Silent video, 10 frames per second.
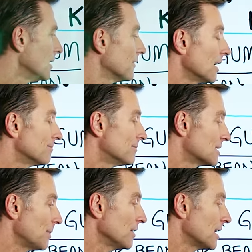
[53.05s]
If I
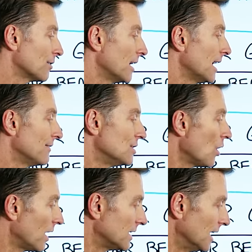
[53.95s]
spelt that right, I have
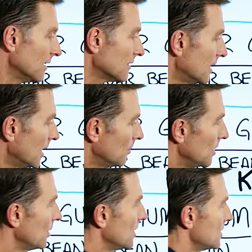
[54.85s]
no idea.
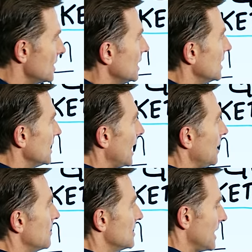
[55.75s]
But you can see the
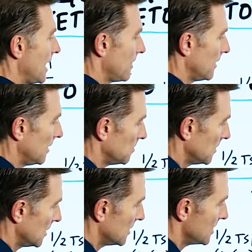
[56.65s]
name xanthan,
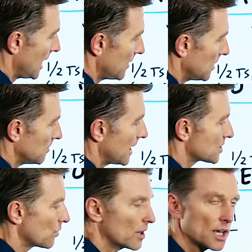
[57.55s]
xanthan,
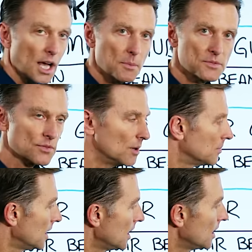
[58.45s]
that's where it comes
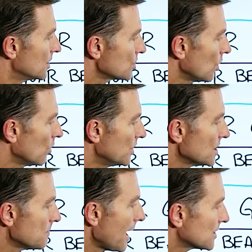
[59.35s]
from. So
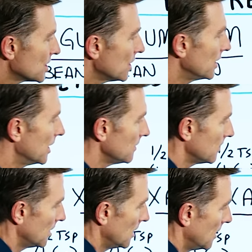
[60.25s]
this bacteria
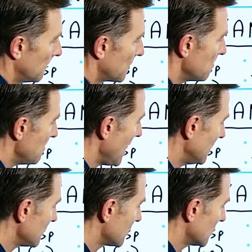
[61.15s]

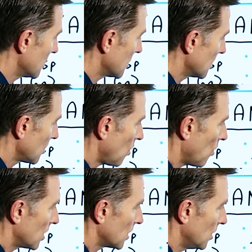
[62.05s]
ferments corn,